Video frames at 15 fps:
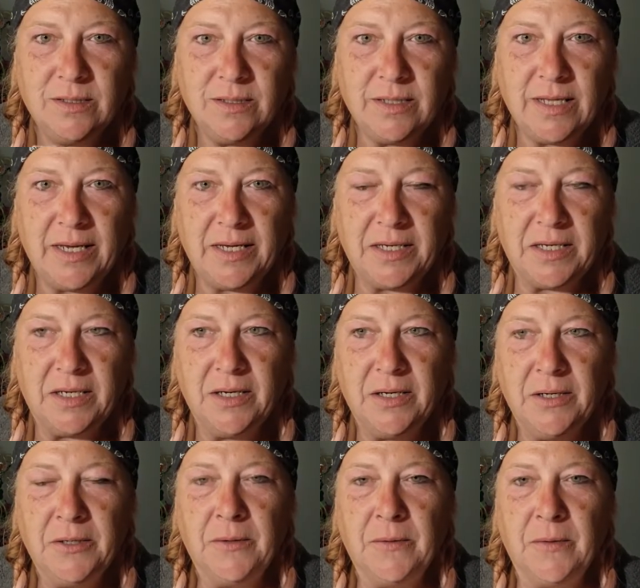Like,
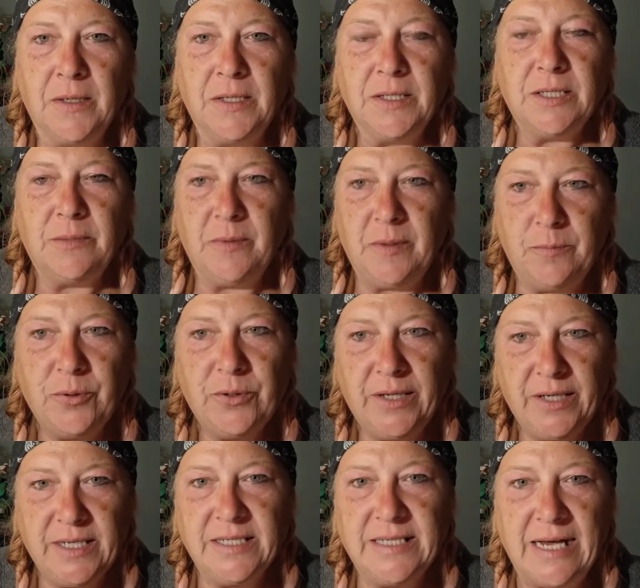to be
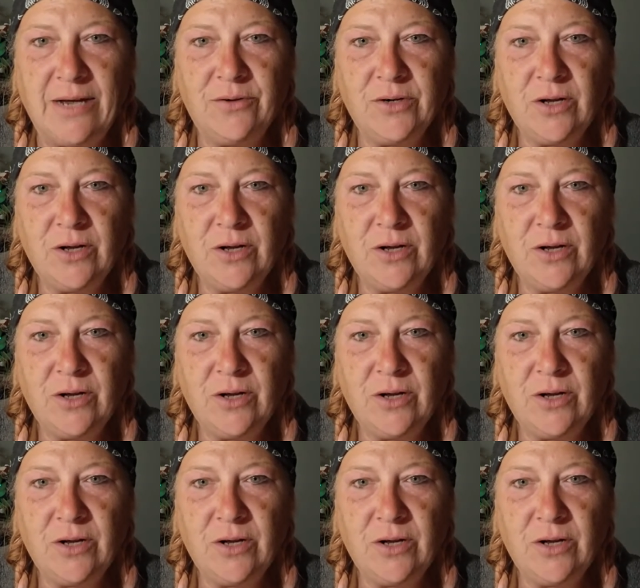putting it down